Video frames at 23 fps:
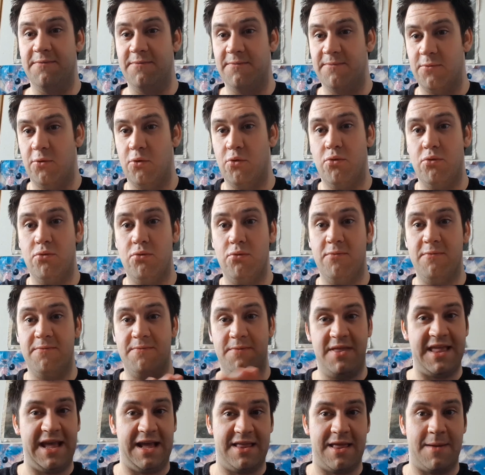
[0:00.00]
all
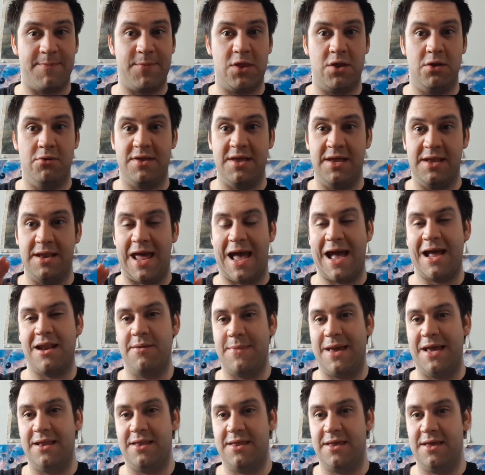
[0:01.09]
6 episodes in
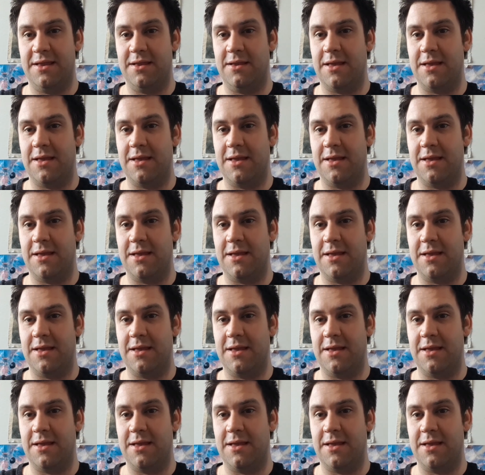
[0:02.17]
animated,